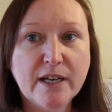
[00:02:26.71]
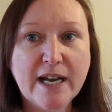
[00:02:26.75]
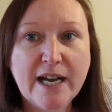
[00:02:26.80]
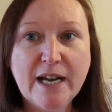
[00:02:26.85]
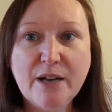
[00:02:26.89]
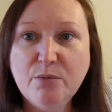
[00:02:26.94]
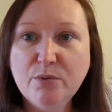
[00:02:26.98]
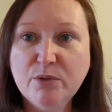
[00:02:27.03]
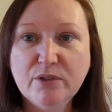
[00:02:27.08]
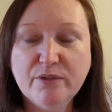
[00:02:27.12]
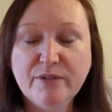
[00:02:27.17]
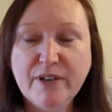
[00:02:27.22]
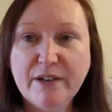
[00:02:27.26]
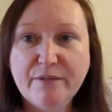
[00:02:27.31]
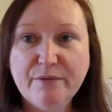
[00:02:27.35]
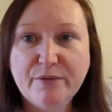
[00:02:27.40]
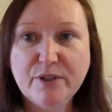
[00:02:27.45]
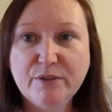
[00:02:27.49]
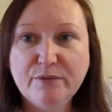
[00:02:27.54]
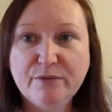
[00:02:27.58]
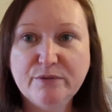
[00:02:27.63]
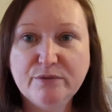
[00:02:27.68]
I would
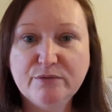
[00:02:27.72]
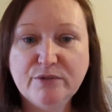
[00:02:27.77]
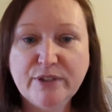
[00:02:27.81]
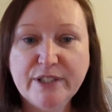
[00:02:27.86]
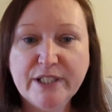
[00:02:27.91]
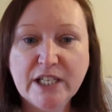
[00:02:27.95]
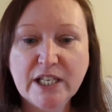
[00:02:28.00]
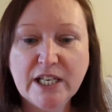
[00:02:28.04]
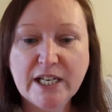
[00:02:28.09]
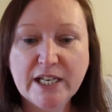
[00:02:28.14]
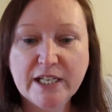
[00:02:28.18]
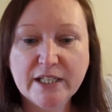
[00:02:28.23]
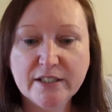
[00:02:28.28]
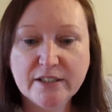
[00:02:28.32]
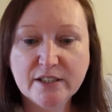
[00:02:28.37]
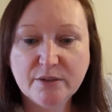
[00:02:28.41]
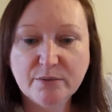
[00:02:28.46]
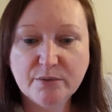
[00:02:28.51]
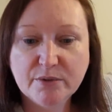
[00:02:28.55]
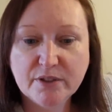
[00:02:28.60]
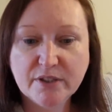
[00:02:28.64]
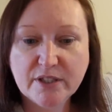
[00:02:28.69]
never have realised
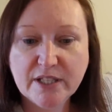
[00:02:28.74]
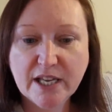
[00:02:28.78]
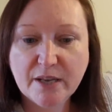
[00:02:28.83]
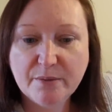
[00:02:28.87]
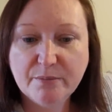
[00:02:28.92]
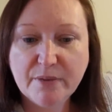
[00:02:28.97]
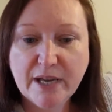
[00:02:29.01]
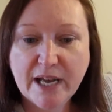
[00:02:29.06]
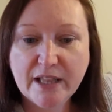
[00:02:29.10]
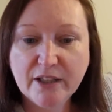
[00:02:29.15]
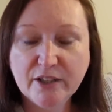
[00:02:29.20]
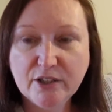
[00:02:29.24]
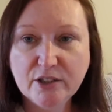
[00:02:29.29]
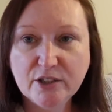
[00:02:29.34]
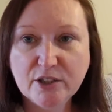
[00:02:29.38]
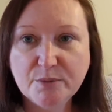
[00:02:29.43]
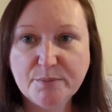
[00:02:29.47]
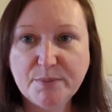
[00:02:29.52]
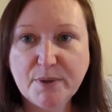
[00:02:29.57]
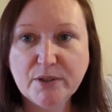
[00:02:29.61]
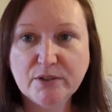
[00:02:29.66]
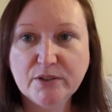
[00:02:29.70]
it was them. Eleanor
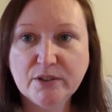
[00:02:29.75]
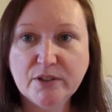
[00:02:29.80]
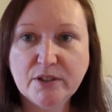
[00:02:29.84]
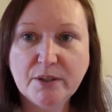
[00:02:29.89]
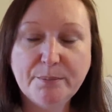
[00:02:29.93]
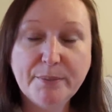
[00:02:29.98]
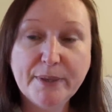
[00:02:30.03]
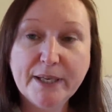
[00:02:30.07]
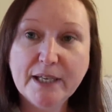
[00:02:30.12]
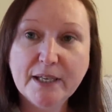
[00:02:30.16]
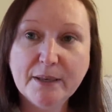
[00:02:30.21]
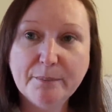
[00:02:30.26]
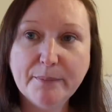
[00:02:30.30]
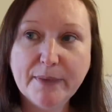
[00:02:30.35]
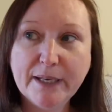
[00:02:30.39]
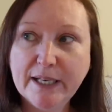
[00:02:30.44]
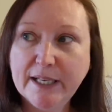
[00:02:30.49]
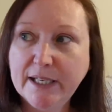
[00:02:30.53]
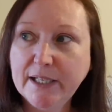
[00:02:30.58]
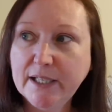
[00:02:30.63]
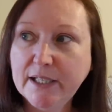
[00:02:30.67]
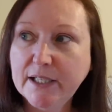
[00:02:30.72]
spotted the pink
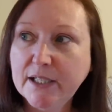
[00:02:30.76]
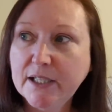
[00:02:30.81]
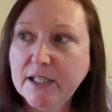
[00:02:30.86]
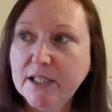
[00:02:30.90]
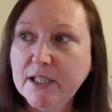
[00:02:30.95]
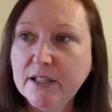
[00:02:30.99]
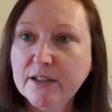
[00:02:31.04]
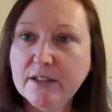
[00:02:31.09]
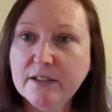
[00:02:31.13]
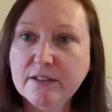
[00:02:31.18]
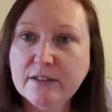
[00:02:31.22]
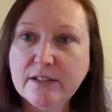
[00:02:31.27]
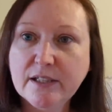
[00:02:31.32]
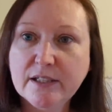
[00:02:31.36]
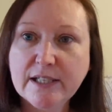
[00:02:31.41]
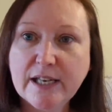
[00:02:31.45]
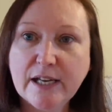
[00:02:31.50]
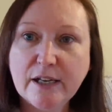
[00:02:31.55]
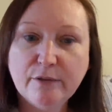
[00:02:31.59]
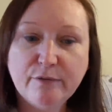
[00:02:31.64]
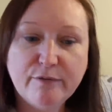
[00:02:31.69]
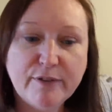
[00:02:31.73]
Mini that says
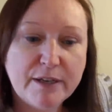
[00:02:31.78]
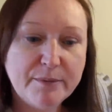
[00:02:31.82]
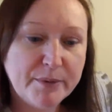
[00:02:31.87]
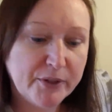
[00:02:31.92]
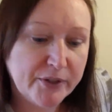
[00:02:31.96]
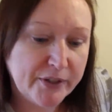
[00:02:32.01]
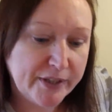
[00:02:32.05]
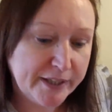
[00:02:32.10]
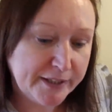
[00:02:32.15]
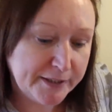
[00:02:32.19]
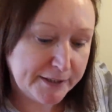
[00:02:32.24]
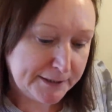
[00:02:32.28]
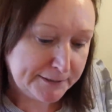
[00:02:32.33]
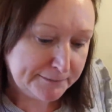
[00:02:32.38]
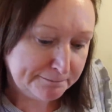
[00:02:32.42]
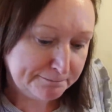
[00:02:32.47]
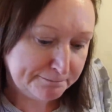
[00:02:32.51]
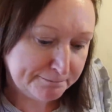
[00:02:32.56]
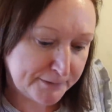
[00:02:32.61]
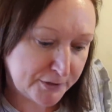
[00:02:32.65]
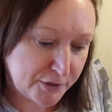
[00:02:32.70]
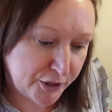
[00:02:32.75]
IFAM on it.
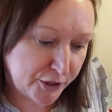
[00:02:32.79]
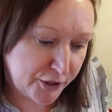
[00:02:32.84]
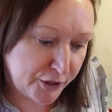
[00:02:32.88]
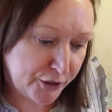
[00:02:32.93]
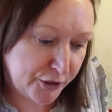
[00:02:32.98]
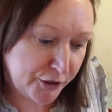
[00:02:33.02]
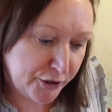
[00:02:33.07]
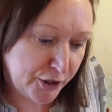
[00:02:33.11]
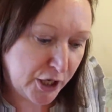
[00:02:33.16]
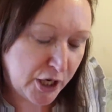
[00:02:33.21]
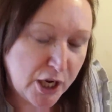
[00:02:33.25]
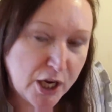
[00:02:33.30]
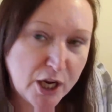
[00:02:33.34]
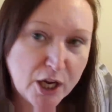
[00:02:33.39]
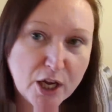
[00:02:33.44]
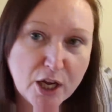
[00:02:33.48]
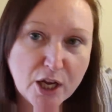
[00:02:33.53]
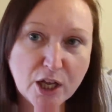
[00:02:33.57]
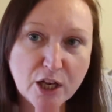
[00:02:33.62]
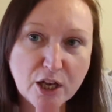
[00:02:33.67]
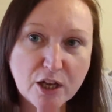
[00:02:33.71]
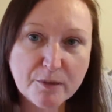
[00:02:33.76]
So
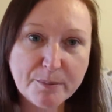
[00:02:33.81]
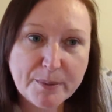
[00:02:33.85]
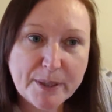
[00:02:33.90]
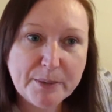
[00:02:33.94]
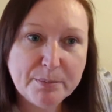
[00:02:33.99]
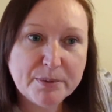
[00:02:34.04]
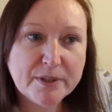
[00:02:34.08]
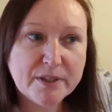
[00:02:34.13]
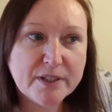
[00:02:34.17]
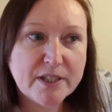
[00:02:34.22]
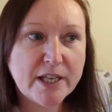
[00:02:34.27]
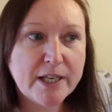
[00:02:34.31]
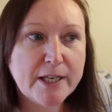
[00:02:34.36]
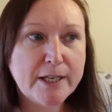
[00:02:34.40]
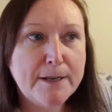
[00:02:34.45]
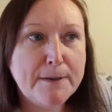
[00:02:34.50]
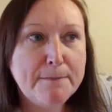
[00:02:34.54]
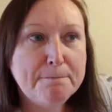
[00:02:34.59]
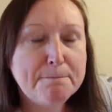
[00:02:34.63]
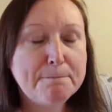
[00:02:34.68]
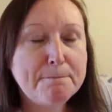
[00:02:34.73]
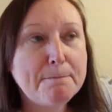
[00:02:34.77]
a lot of people are
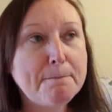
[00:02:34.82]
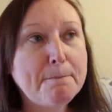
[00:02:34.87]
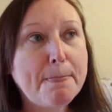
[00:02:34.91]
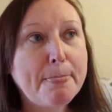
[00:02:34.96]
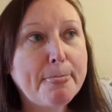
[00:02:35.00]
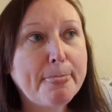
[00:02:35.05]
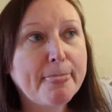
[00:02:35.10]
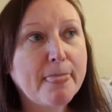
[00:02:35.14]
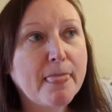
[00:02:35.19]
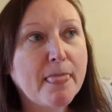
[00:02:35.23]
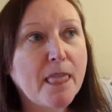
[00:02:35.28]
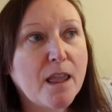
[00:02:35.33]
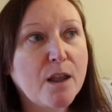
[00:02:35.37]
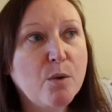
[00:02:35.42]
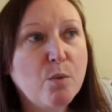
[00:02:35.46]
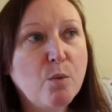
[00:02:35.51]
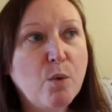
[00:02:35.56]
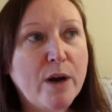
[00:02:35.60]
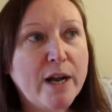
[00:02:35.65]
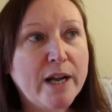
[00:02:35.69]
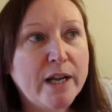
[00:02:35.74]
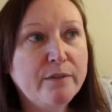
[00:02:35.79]
saying,
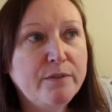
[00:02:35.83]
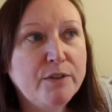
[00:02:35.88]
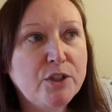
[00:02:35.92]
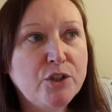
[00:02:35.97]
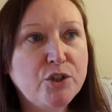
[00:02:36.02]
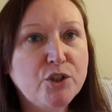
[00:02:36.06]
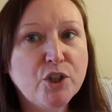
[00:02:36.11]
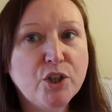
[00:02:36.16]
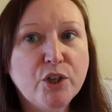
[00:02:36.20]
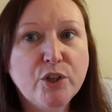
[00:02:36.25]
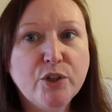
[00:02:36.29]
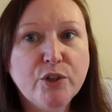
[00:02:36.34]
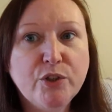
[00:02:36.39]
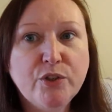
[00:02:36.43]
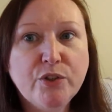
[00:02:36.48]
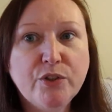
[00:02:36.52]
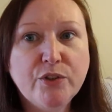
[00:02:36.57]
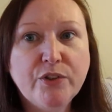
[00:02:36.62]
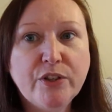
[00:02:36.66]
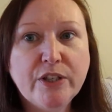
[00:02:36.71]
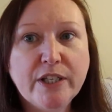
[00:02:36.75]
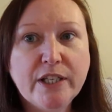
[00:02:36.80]
why have you shown
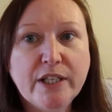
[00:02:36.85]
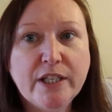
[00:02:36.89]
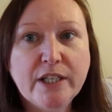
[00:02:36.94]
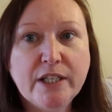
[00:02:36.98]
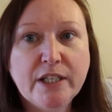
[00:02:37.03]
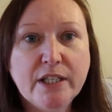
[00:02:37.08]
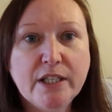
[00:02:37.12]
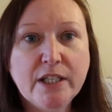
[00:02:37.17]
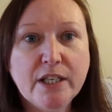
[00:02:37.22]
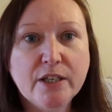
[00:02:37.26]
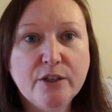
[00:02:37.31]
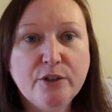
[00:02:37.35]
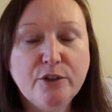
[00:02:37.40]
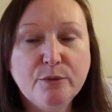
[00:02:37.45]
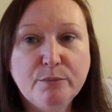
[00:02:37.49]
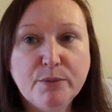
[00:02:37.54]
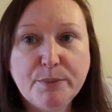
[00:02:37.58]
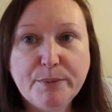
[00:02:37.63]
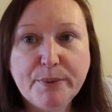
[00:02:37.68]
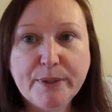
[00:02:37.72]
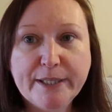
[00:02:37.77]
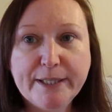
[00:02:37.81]
the
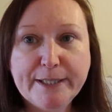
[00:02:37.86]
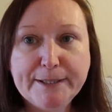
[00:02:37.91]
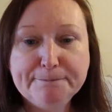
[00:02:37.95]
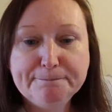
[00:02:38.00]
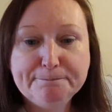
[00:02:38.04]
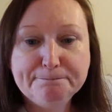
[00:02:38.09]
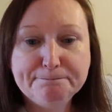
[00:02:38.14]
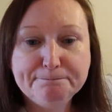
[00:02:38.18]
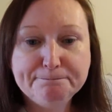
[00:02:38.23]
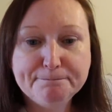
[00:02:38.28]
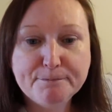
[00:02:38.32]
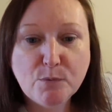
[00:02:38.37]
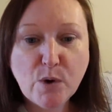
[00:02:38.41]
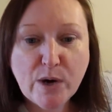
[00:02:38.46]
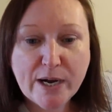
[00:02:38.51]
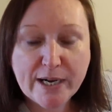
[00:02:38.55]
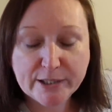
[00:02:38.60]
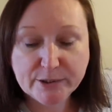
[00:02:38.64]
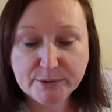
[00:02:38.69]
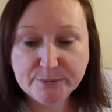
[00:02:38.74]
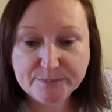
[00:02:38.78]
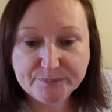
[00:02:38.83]
number plate?
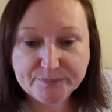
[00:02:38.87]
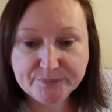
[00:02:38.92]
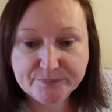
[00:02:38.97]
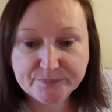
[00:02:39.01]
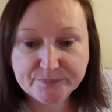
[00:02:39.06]
Well,